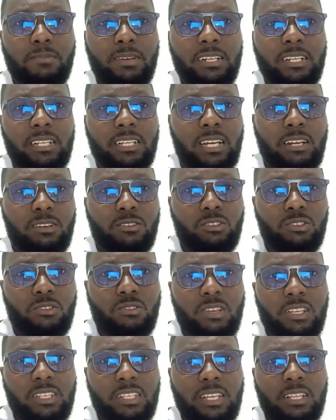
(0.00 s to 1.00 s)
but it can
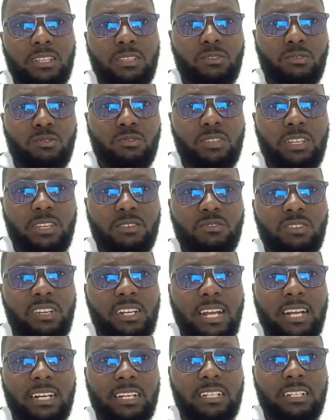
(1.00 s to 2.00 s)
also ascend through the
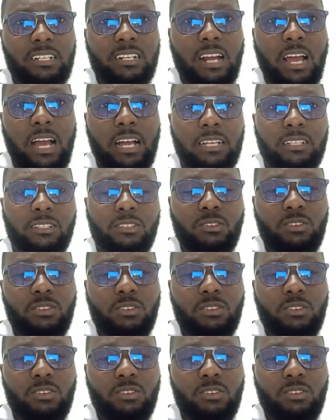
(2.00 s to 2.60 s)
urinary tract.